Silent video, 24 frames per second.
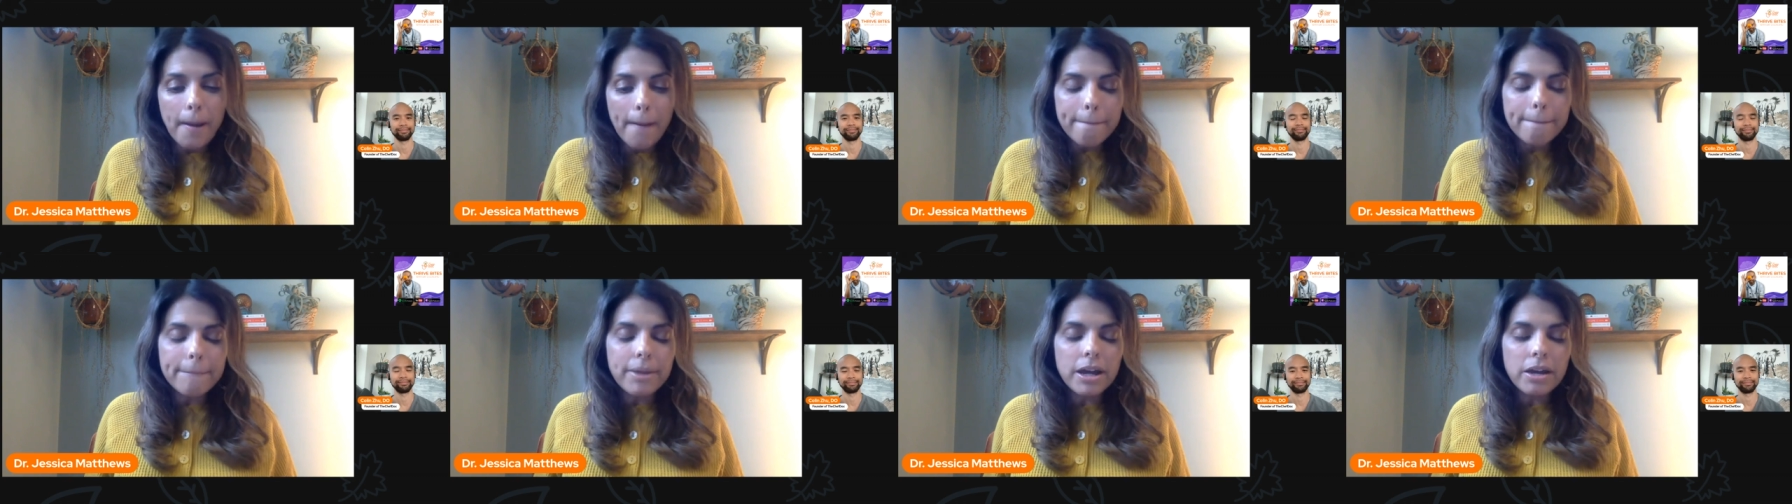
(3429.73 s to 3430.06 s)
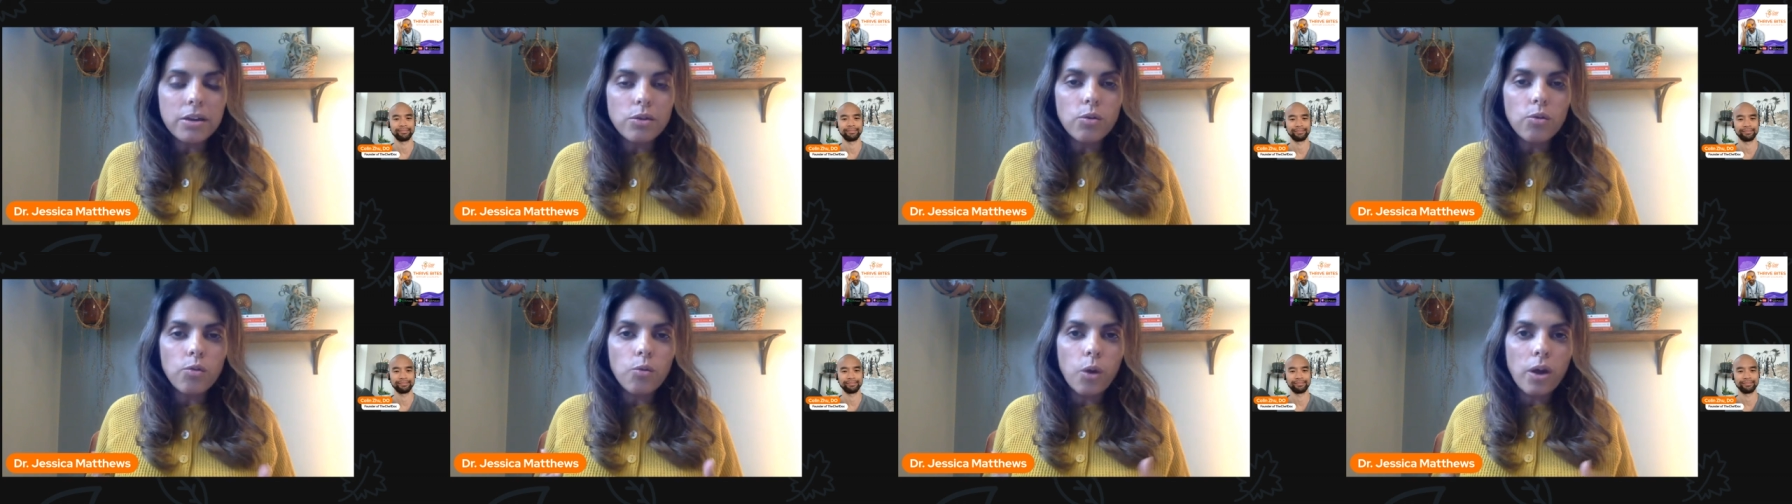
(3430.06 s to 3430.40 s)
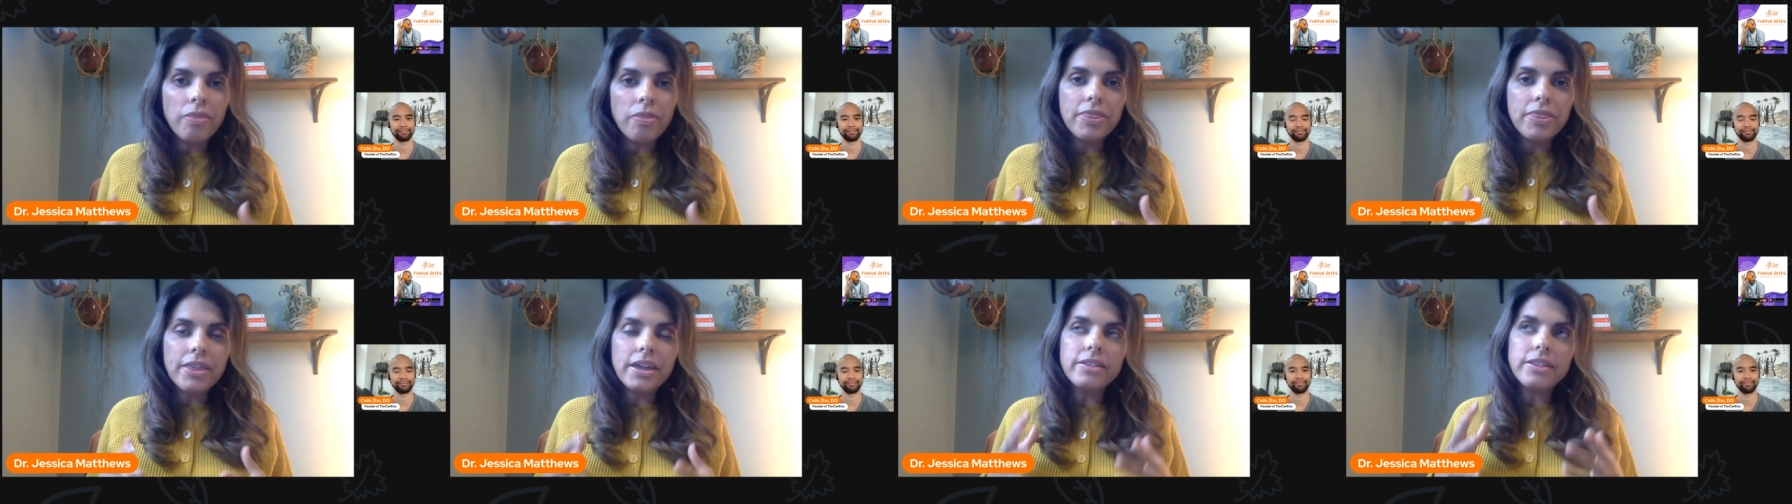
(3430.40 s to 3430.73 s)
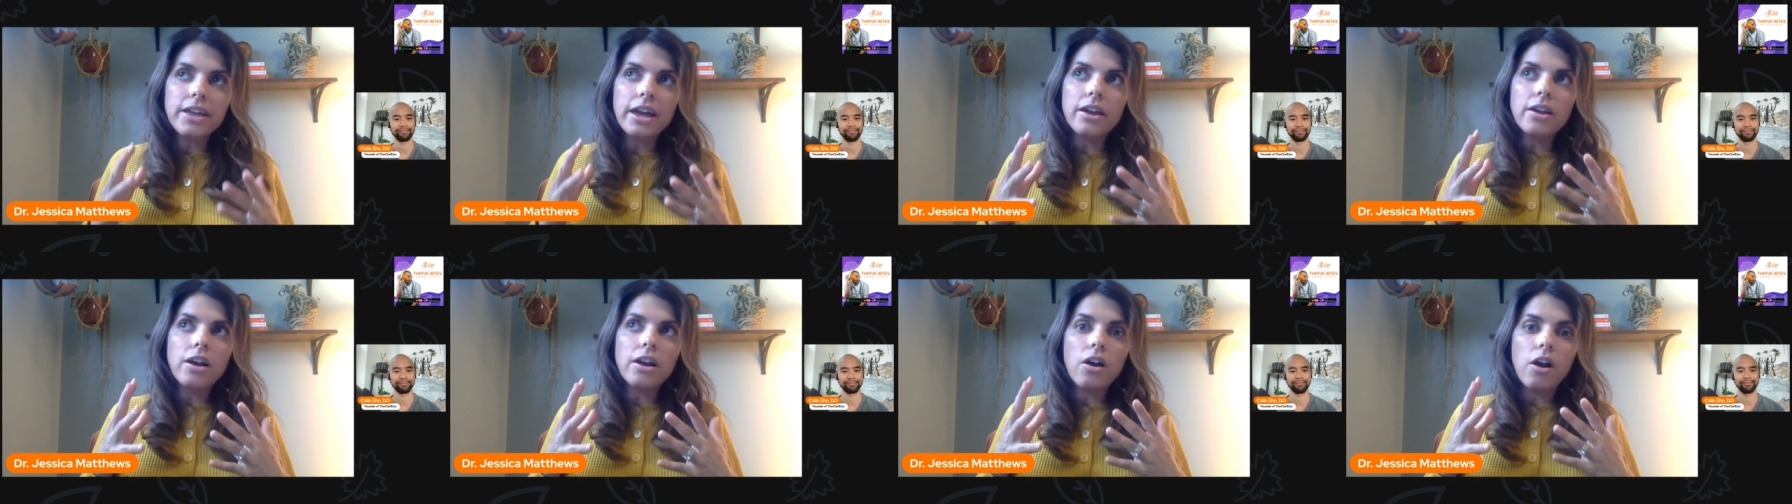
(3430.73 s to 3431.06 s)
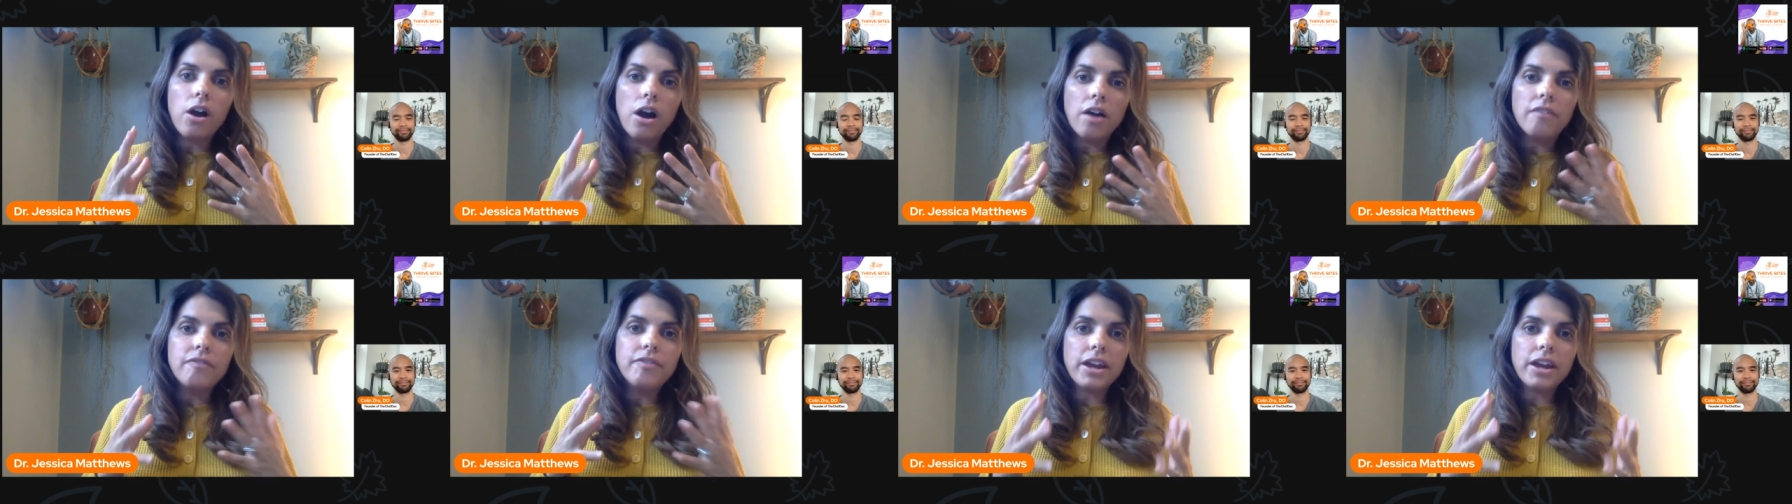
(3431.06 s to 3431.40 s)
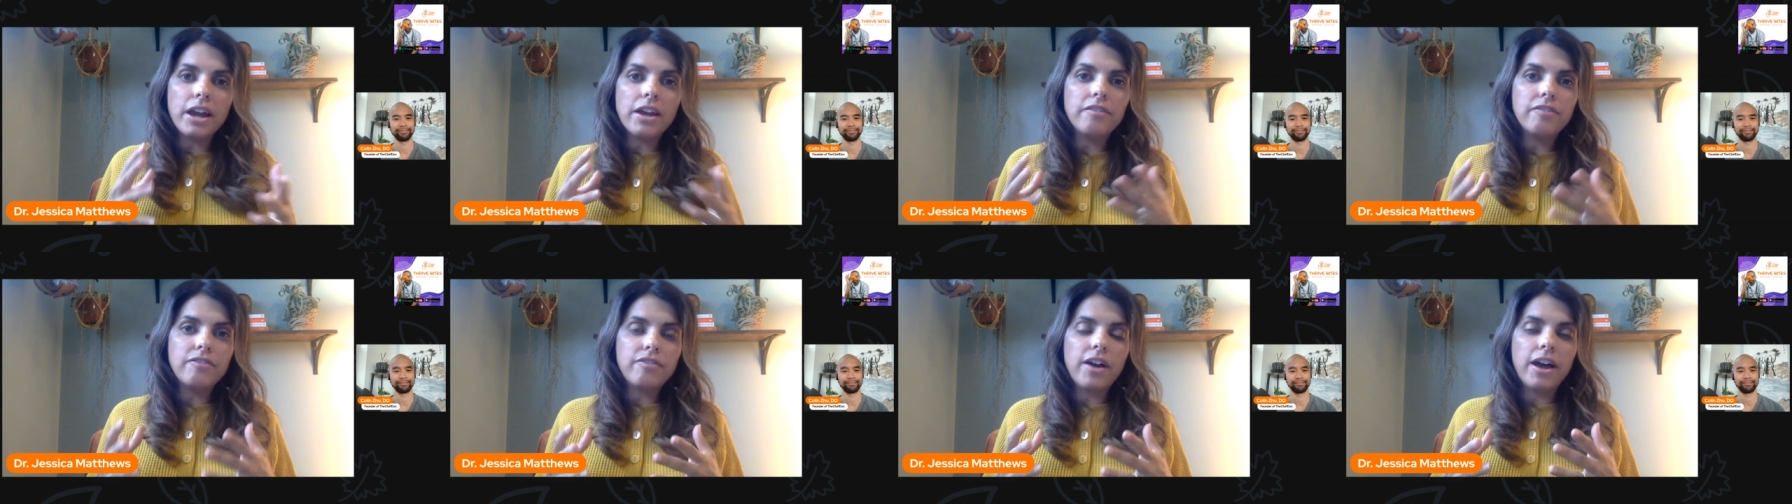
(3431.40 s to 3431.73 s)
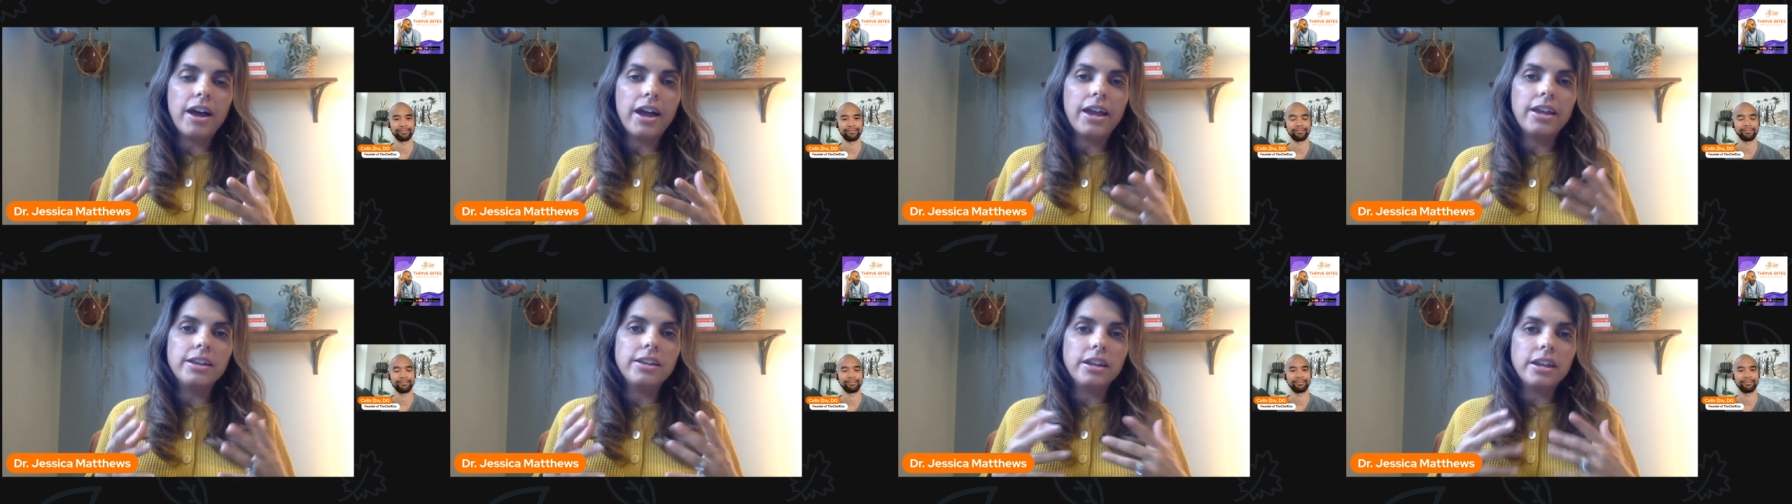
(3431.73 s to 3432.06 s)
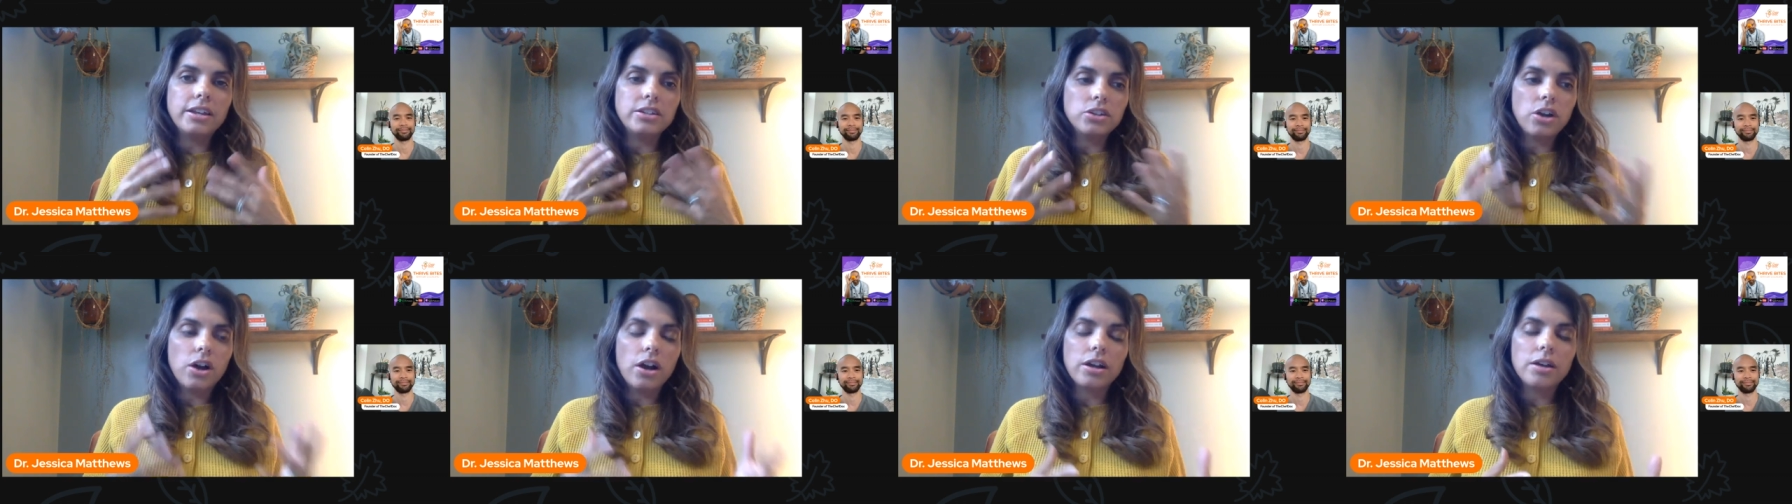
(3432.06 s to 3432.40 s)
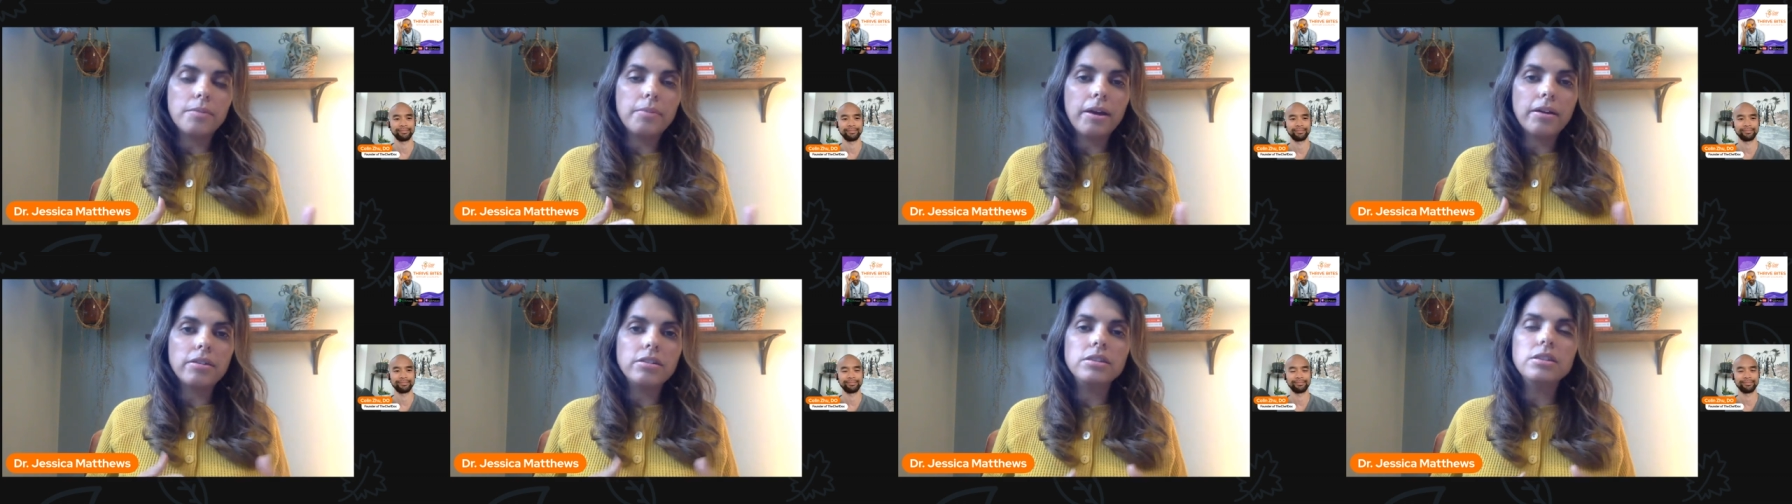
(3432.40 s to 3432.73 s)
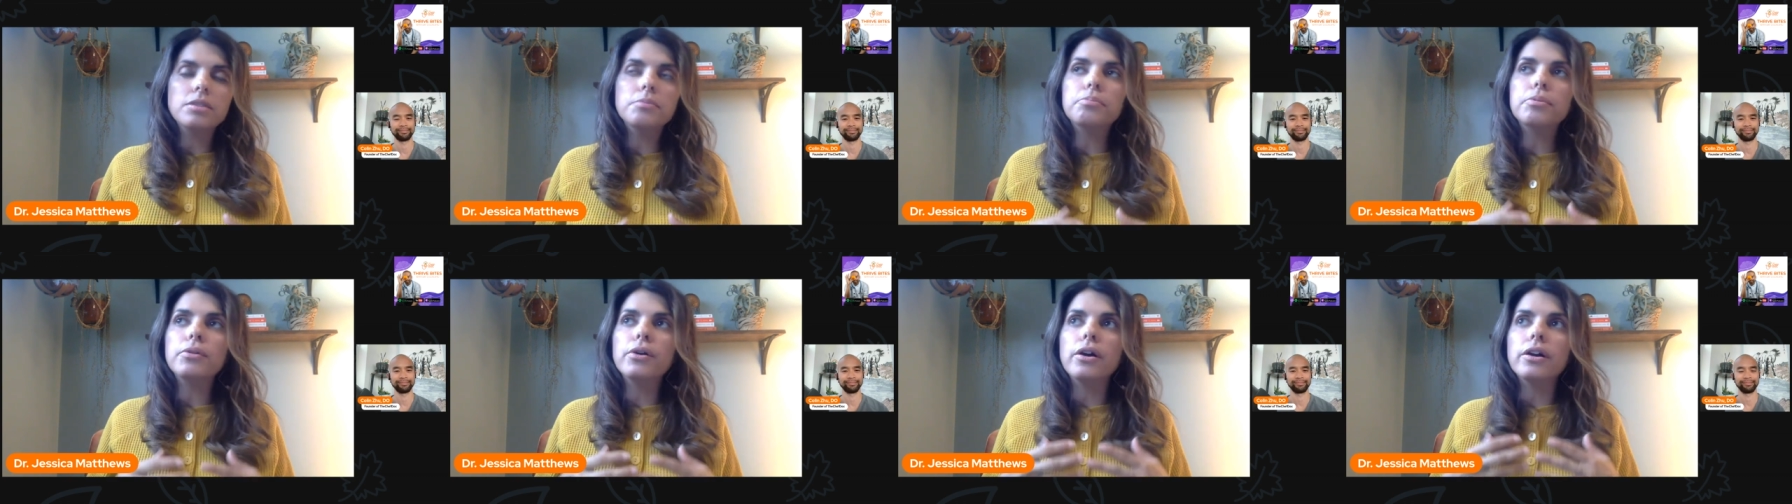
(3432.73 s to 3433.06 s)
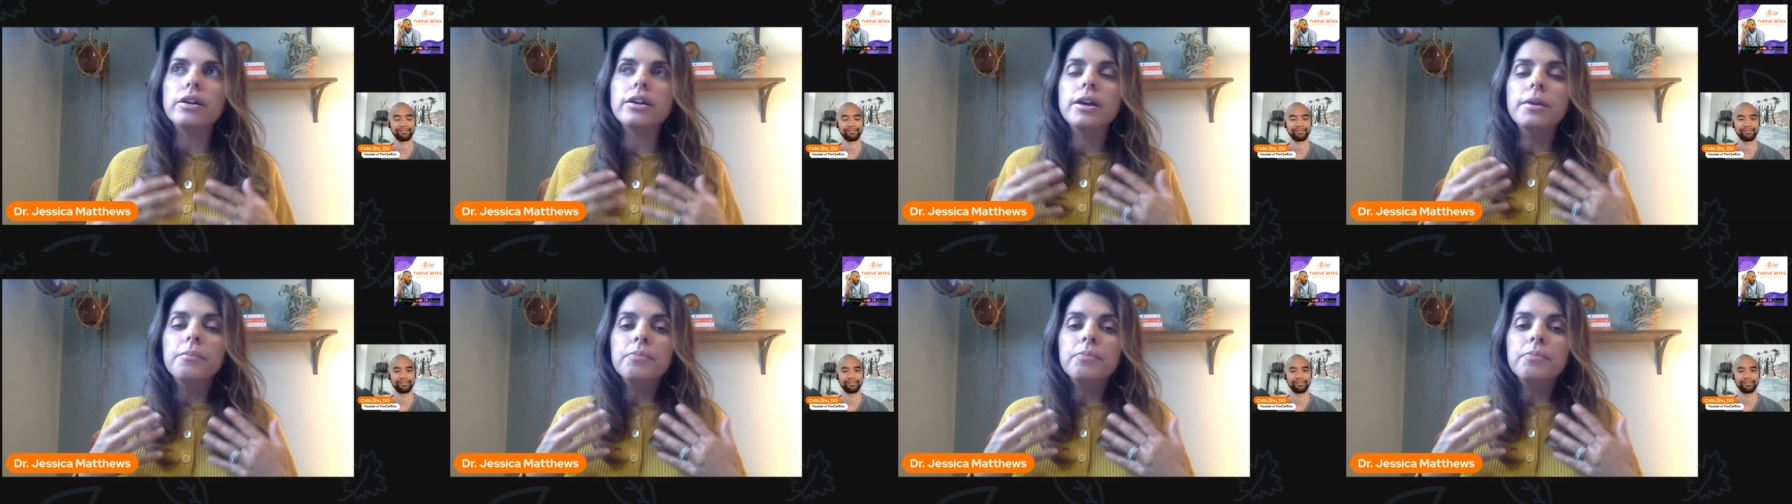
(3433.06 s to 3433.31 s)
But one thing that often I find, and I talk about in the book,